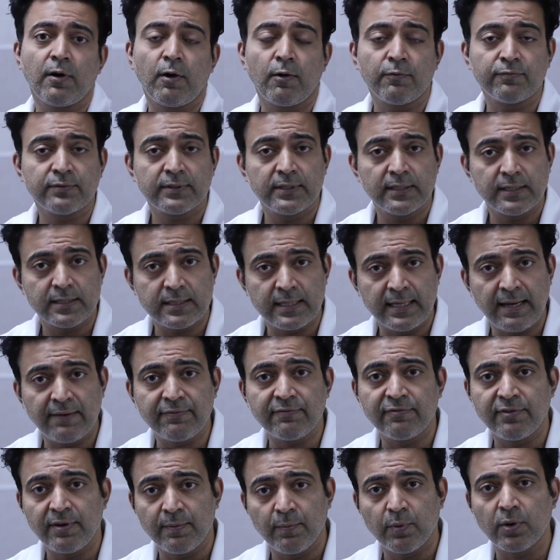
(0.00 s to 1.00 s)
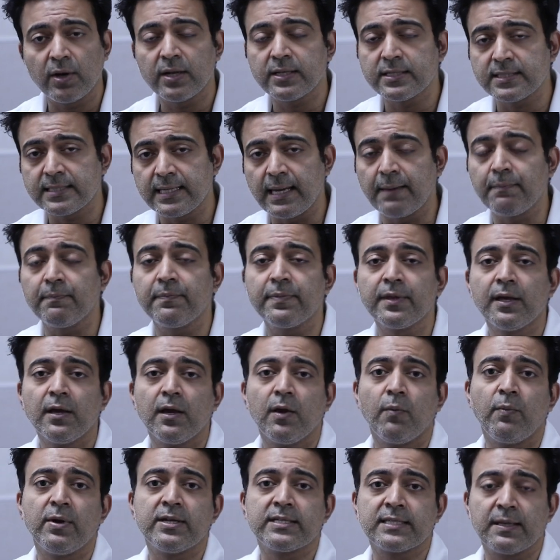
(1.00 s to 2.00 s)
of the left femoral stem,
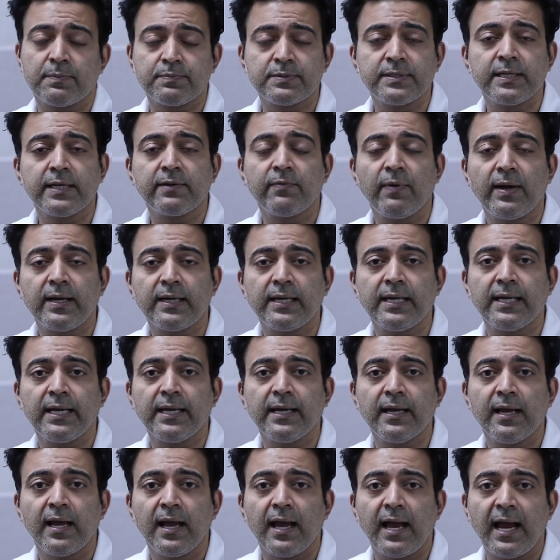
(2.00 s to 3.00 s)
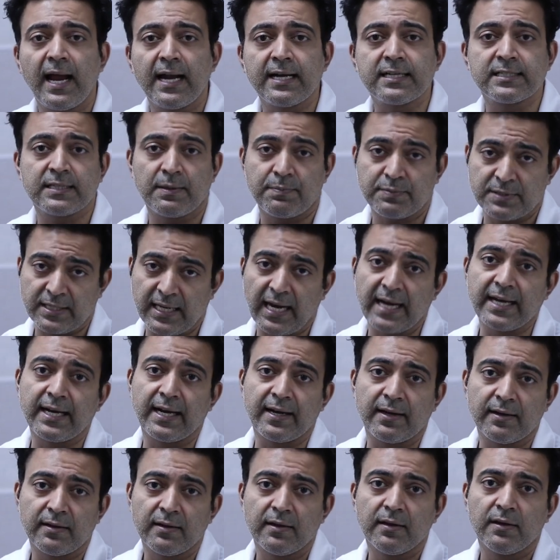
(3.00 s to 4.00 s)
which subsequently had
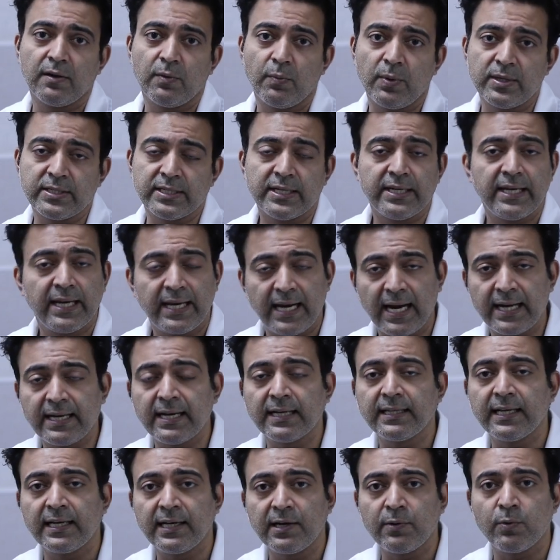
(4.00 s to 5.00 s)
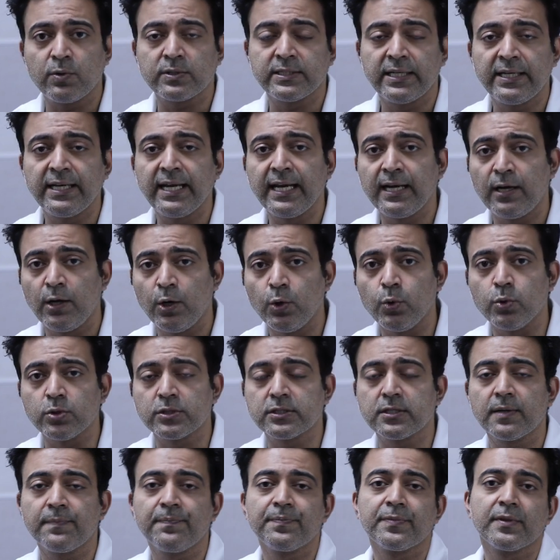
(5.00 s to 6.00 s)
subsided, which indicated that it was indeed
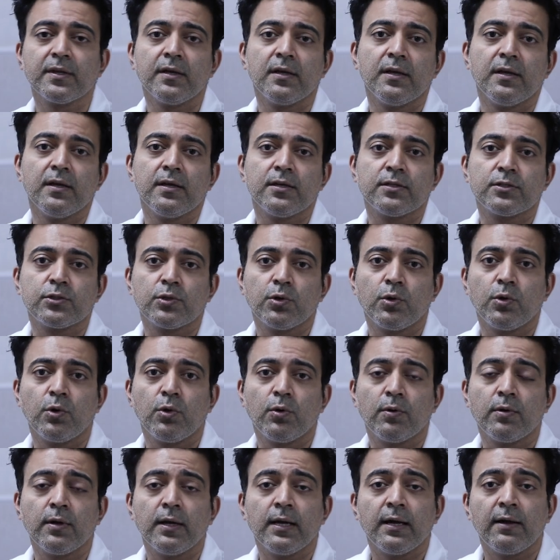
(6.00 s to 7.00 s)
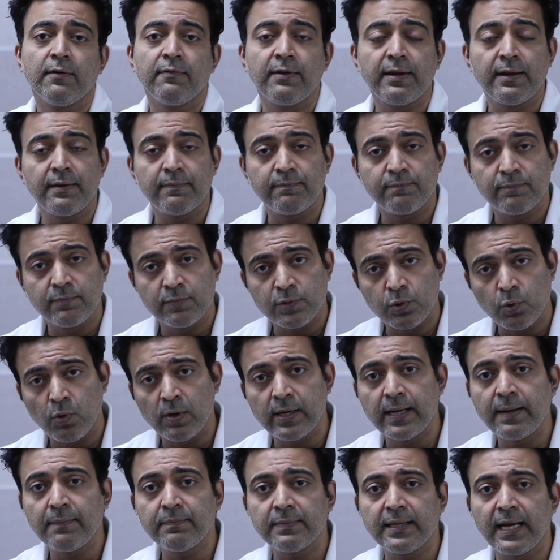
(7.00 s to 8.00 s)
loose. So we
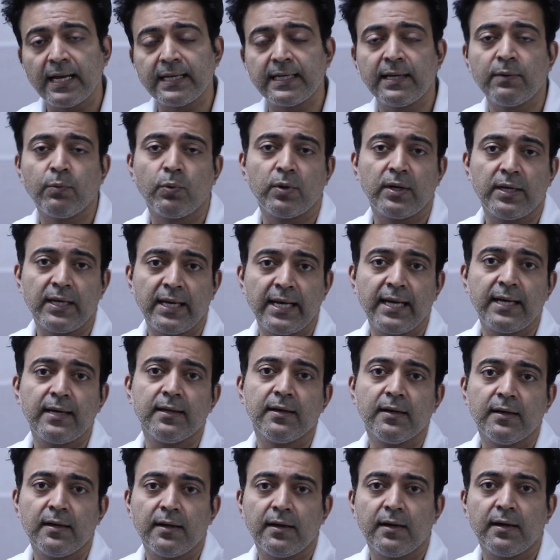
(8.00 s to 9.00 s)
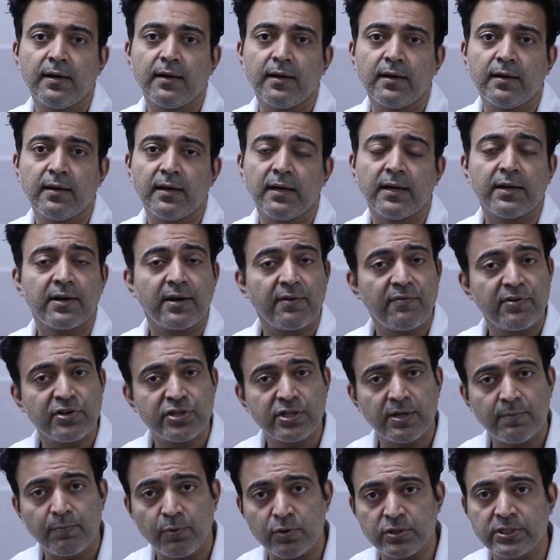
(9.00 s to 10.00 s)
told him that he would need a
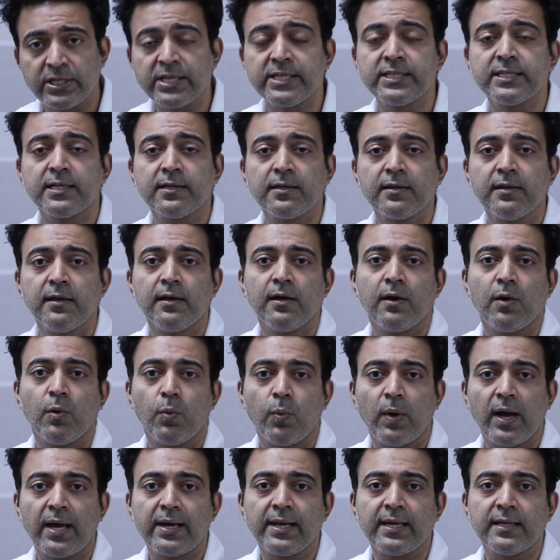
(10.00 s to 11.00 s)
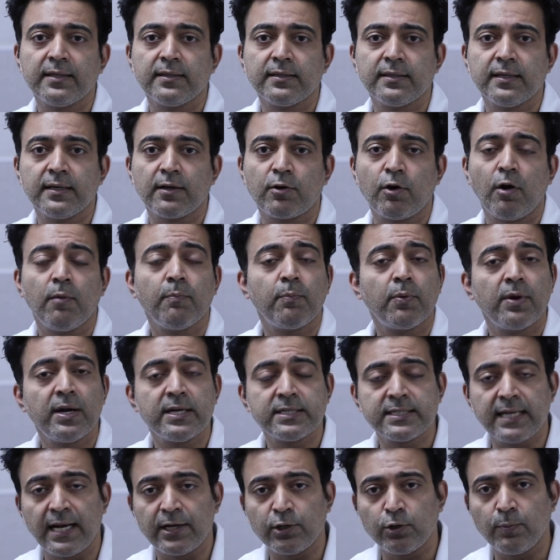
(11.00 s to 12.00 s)
revision procedure wherein the
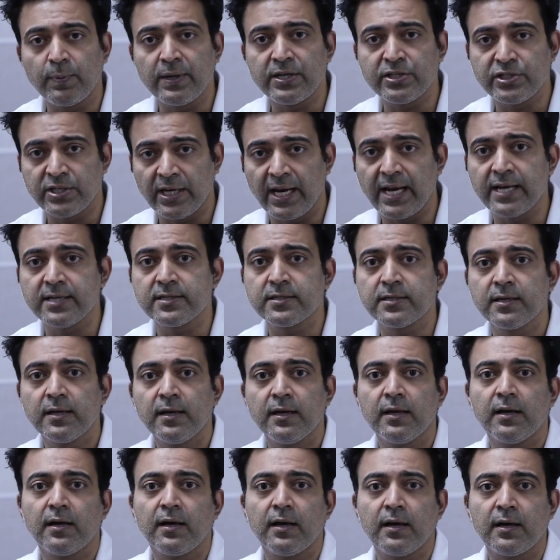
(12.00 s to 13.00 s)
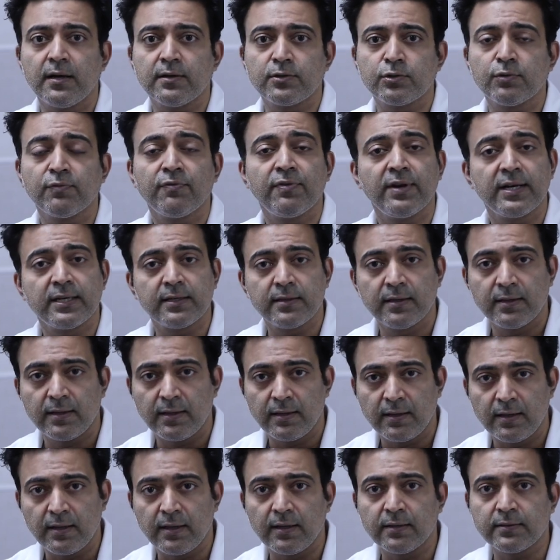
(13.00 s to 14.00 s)
components had to be changed to fit
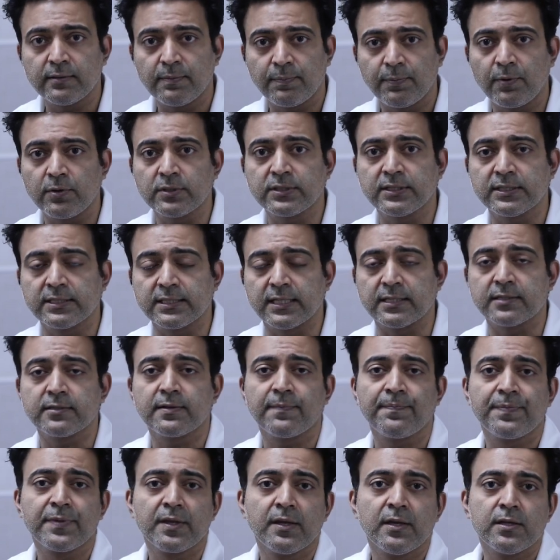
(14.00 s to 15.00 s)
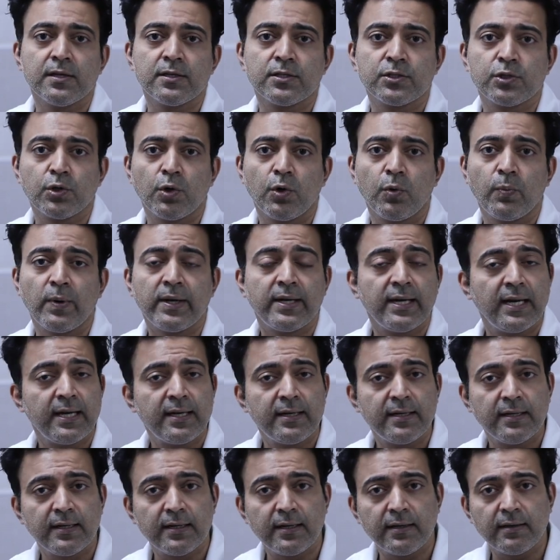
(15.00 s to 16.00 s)
the prosthesis. So we
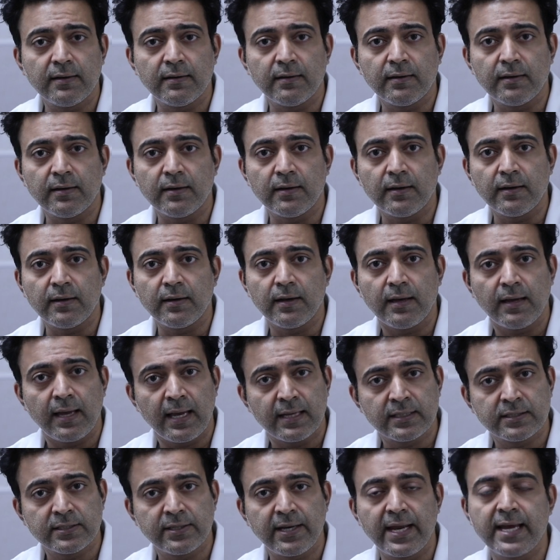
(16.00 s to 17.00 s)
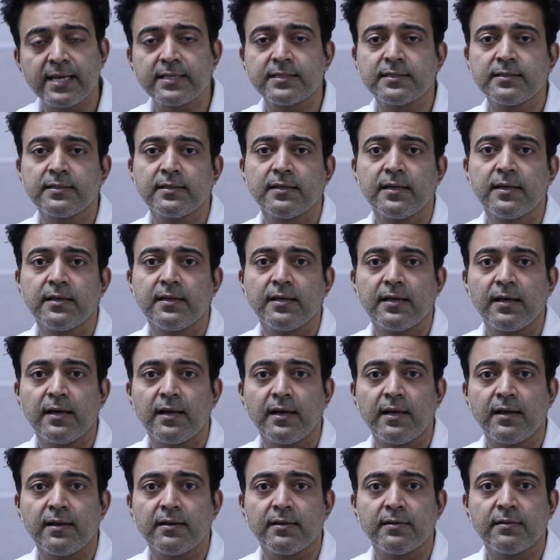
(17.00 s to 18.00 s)
did x-rays,
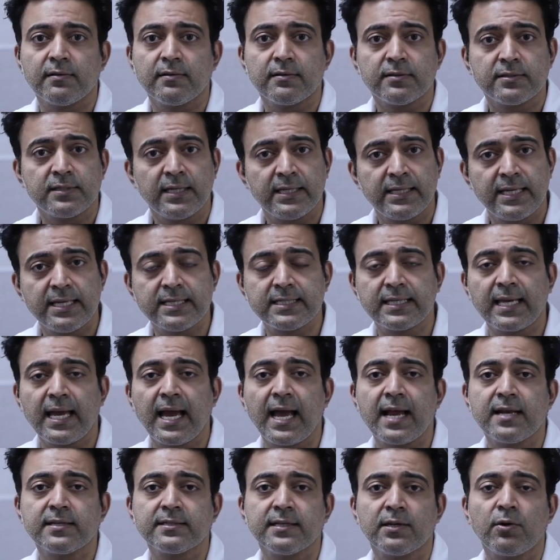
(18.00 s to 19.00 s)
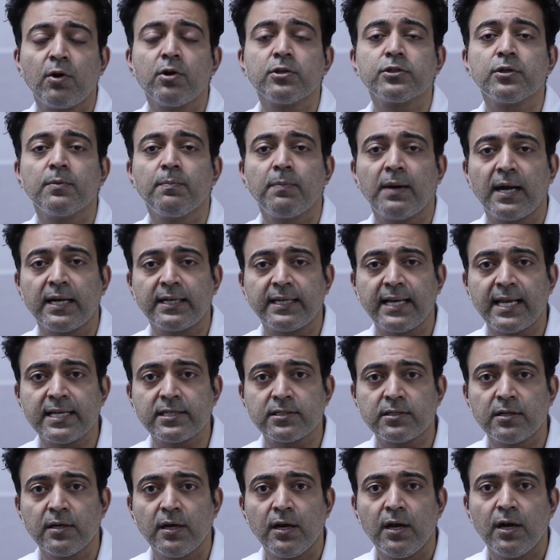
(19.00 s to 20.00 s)
CT scans, and also blood
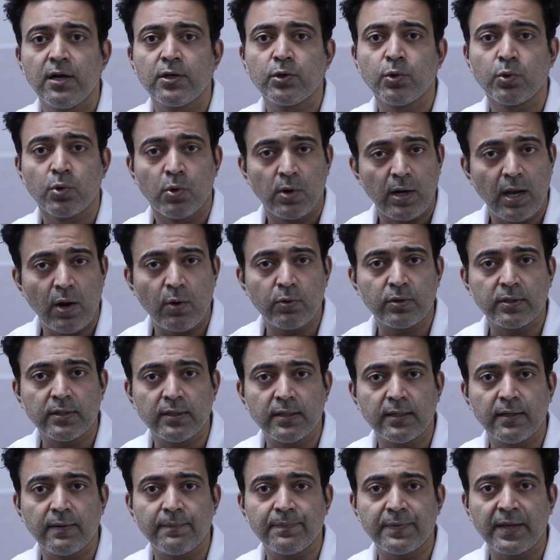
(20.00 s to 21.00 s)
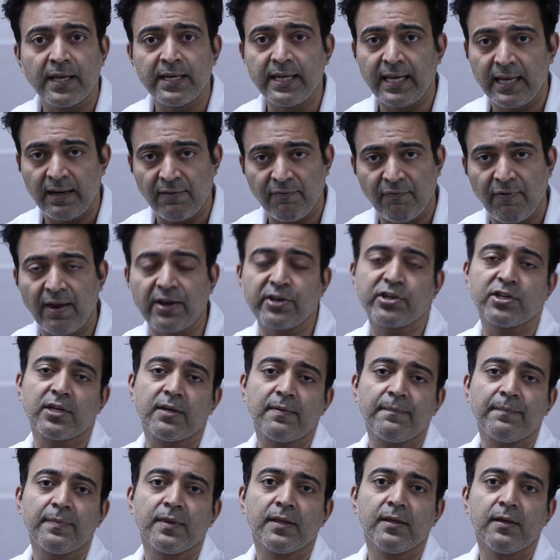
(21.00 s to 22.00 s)
tests to rule out any
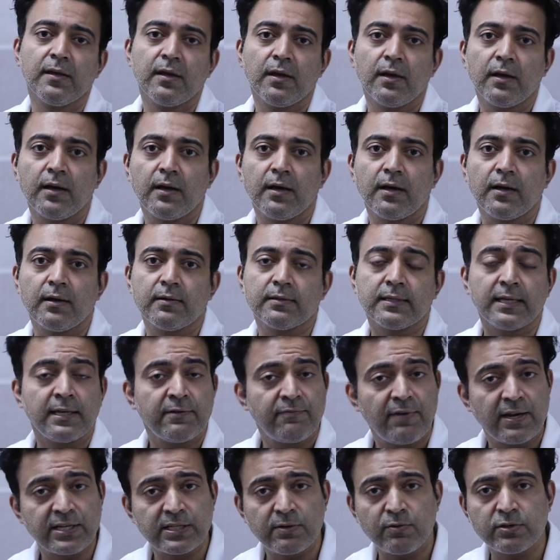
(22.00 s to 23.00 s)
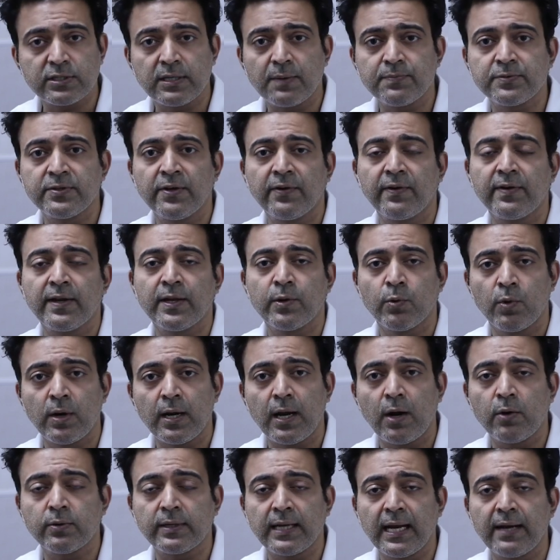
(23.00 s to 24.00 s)
infection. The infection was subsequently
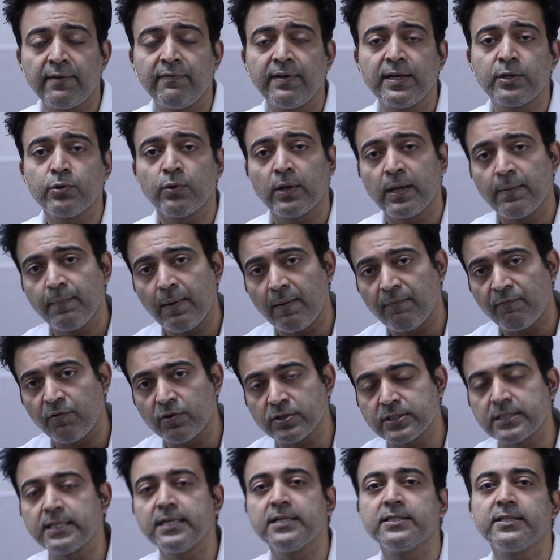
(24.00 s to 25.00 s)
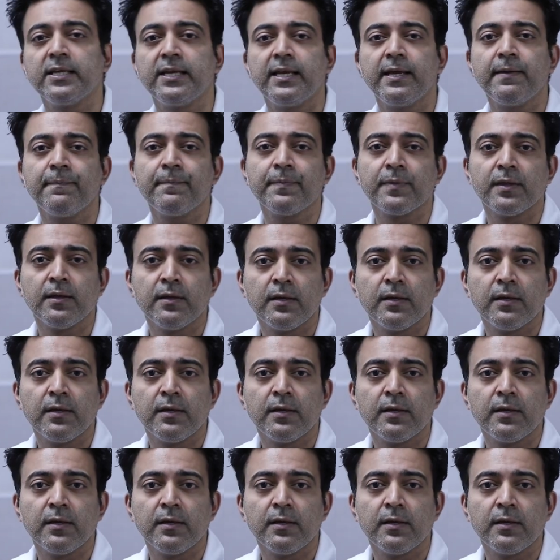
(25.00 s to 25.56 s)
ruled out, and we took him up for surgery.